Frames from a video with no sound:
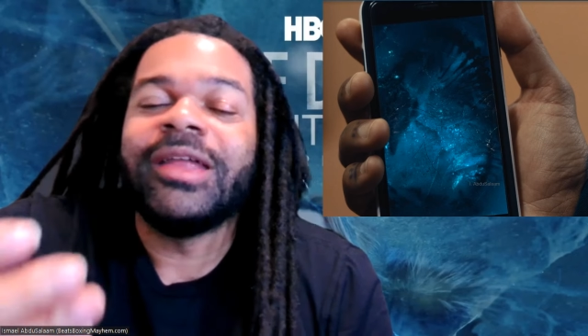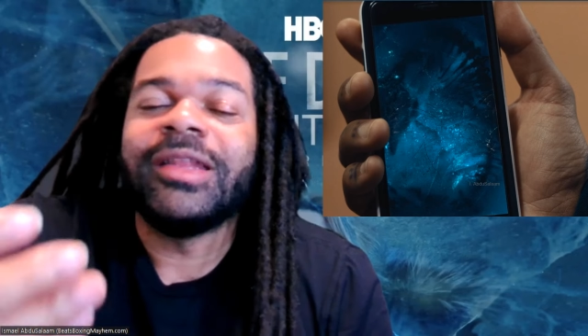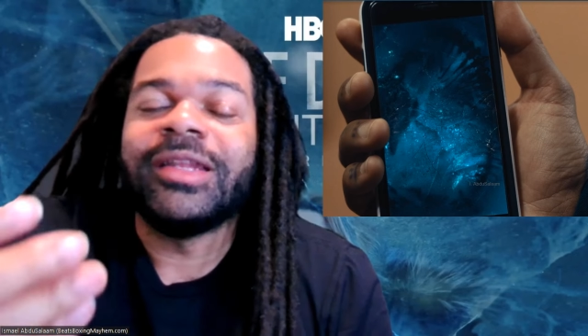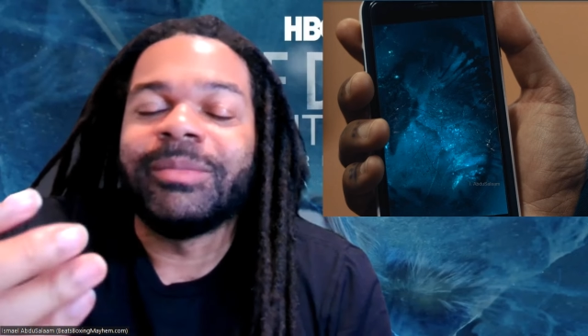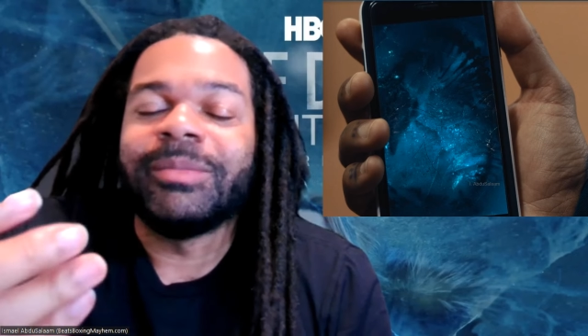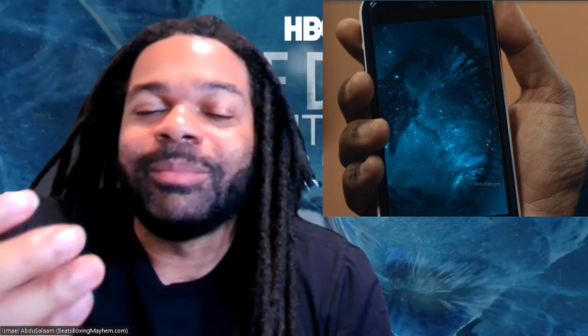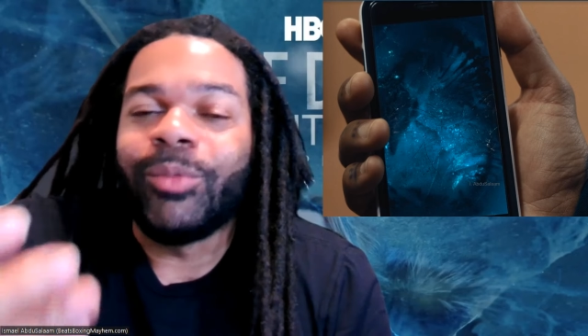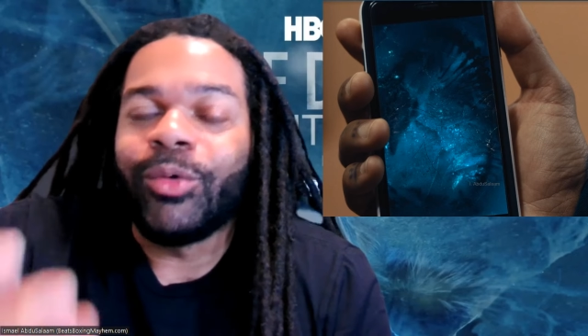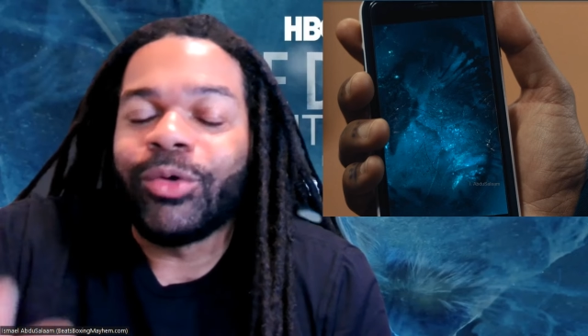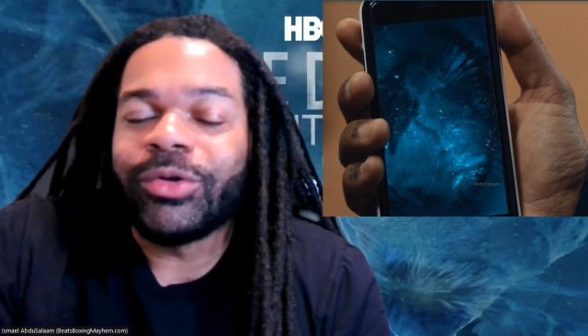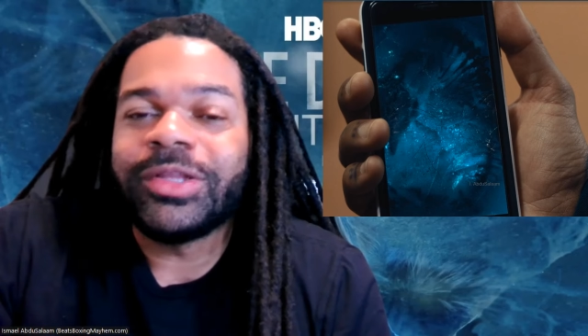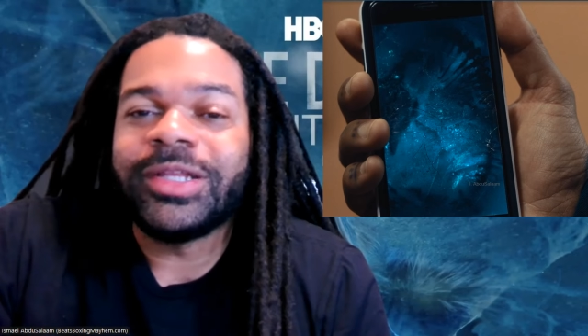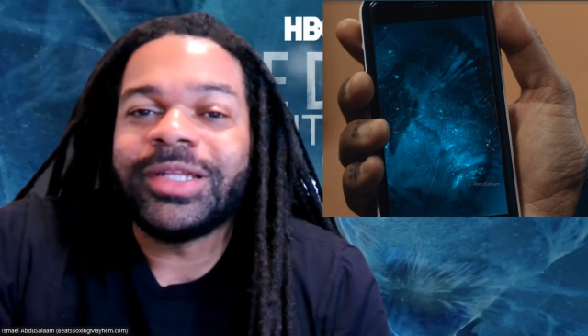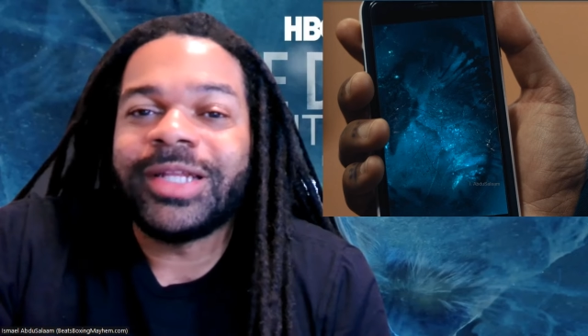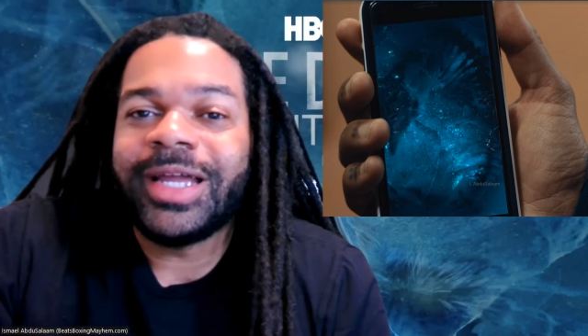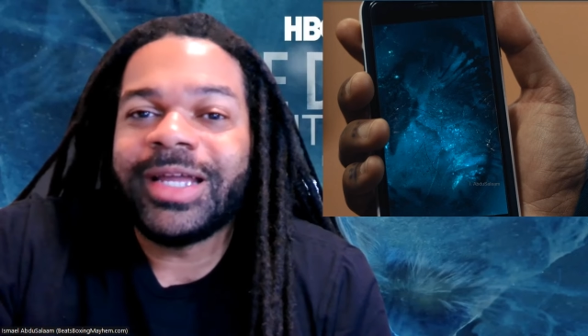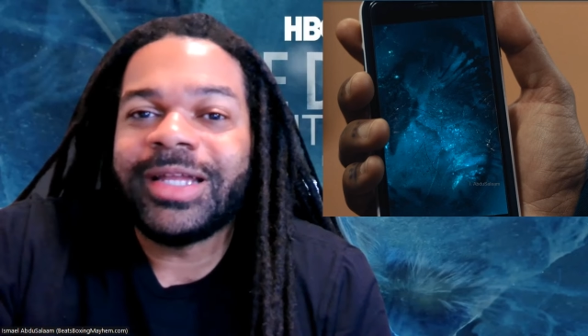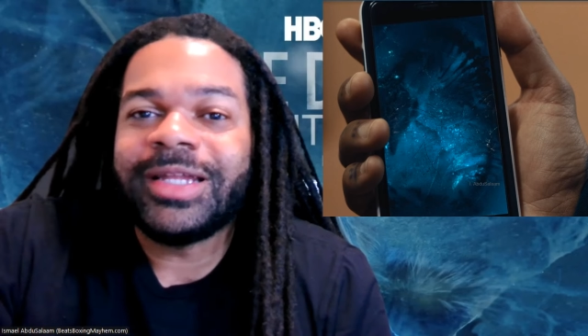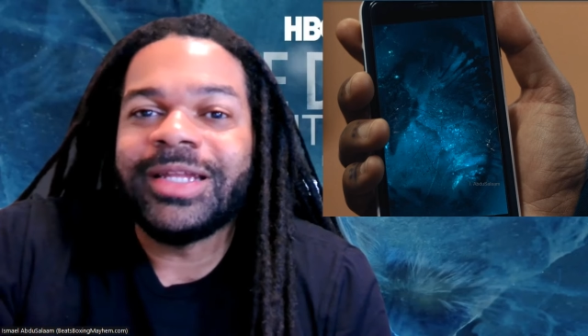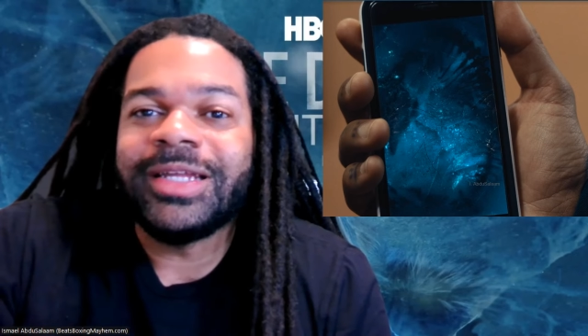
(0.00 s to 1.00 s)
But more than
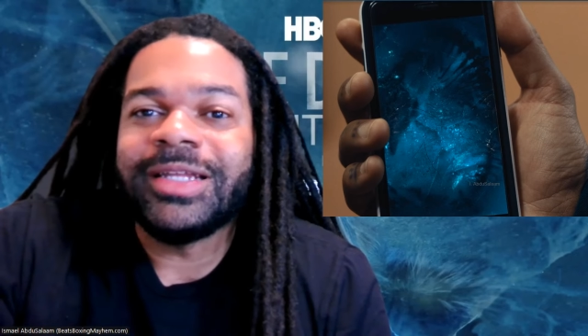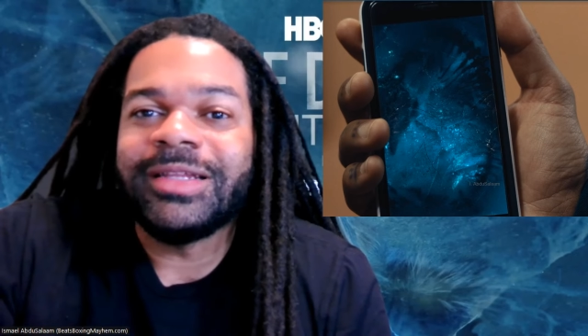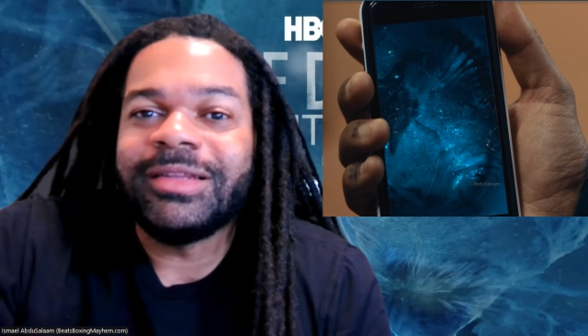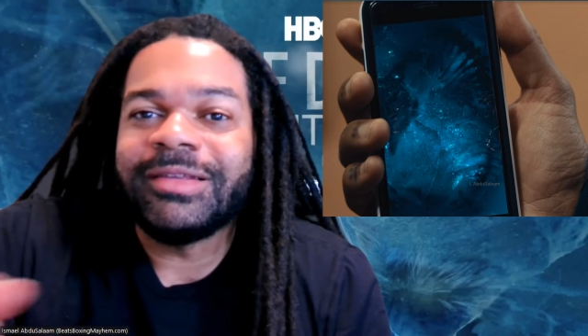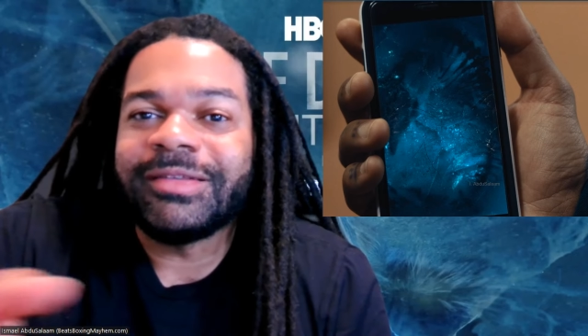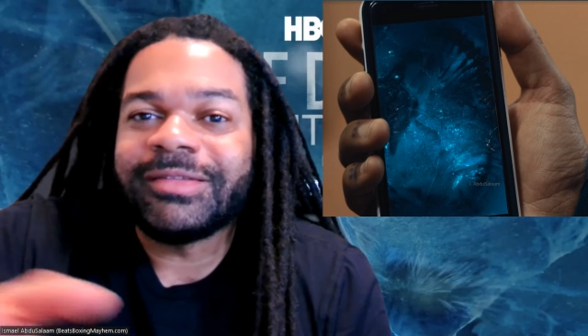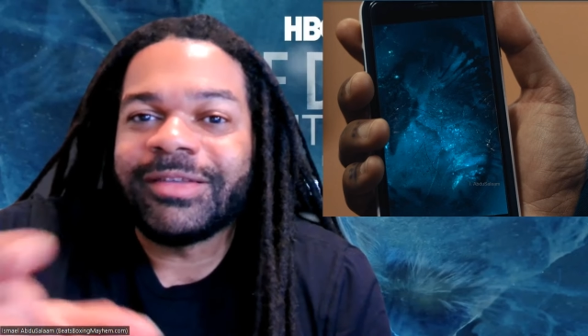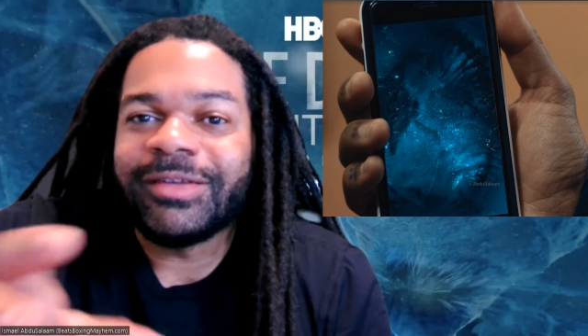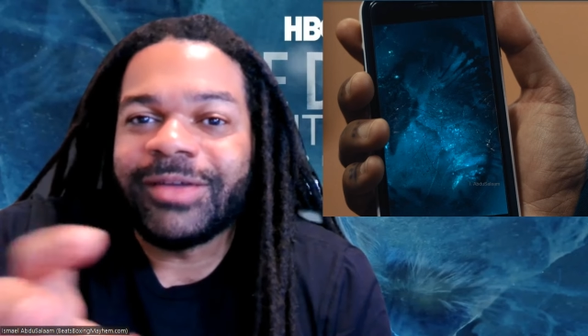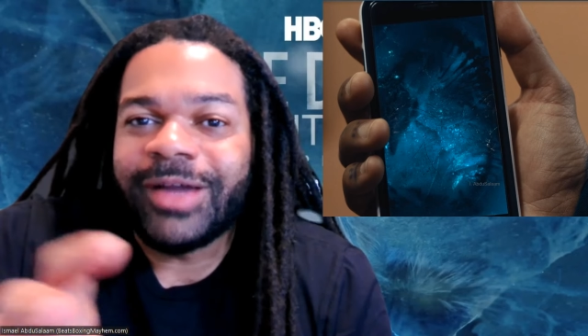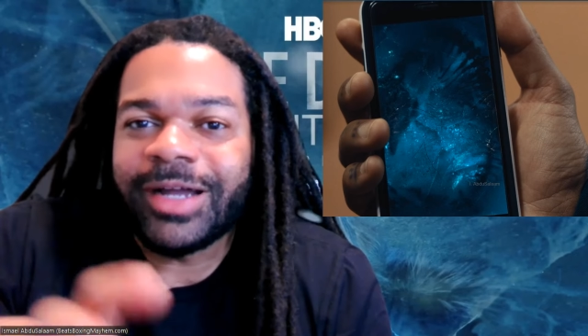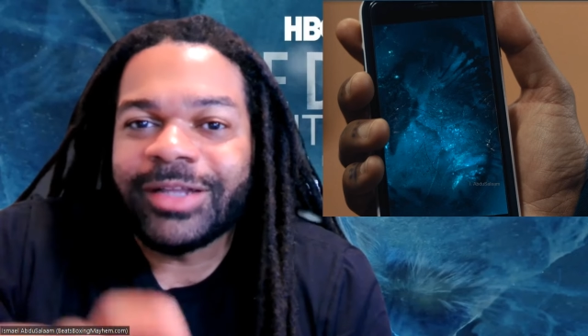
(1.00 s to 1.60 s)
likely, this